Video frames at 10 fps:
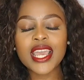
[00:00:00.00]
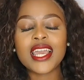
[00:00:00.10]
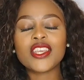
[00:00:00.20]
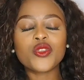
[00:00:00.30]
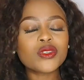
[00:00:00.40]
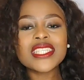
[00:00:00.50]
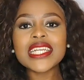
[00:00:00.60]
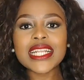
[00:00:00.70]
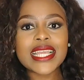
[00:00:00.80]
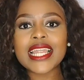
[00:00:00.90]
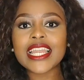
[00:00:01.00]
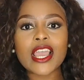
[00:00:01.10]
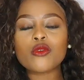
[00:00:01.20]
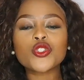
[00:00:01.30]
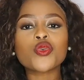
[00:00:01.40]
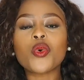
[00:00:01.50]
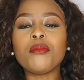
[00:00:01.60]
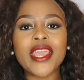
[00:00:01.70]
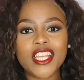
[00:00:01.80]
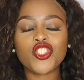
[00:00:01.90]
Using clear language will
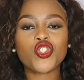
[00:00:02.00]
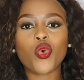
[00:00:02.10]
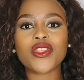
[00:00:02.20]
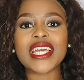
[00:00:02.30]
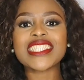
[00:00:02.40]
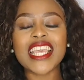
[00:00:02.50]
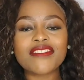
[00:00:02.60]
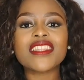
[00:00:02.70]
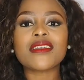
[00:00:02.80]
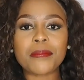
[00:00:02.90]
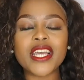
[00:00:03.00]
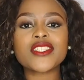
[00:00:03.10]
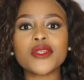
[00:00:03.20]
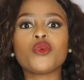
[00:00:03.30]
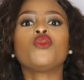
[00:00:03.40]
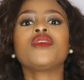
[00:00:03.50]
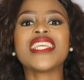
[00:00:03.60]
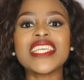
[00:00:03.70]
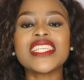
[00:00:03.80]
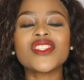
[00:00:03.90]
make sure that even the person who
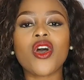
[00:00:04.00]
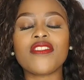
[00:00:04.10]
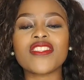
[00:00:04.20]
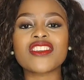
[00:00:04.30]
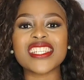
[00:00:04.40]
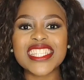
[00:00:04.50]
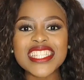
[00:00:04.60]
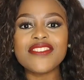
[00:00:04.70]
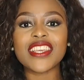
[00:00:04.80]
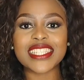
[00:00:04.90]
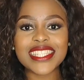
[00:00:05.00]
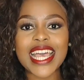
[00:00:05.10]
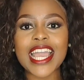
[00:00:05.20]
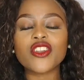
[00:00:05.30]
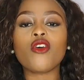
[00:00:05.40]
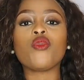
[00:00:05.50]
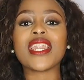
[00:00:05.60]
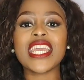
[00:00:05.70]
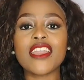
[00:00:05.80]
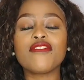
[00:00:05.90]
is on the receiving side of
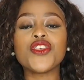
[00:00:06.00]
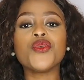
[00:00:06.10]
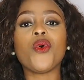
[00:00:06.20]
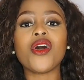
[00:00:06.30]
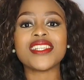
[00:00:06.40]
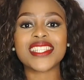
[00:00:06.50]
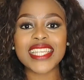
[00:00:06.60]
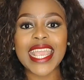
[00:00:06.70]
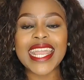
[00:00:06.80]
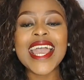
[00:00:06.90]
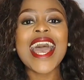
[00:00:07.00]
whatever you are saying